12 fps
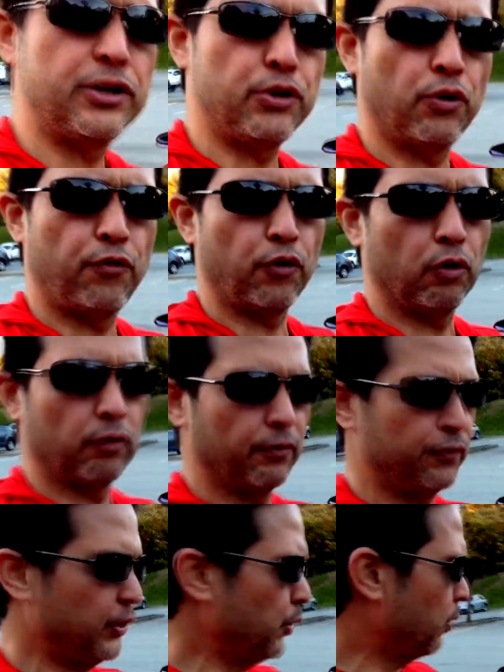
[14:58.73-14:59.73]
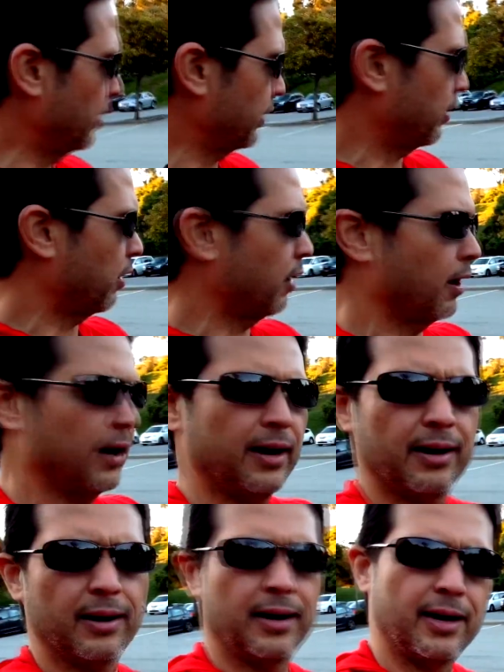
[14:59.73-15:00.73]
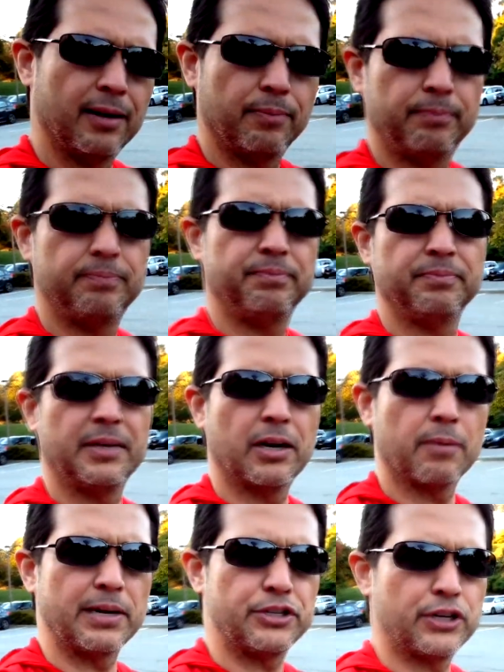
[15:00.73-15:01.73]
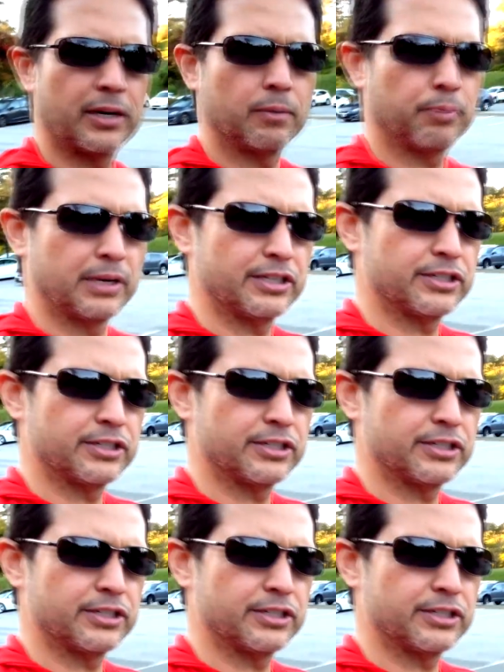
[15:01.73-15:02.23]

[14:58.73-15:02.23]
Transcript: do a full review on the car here on my channel pretty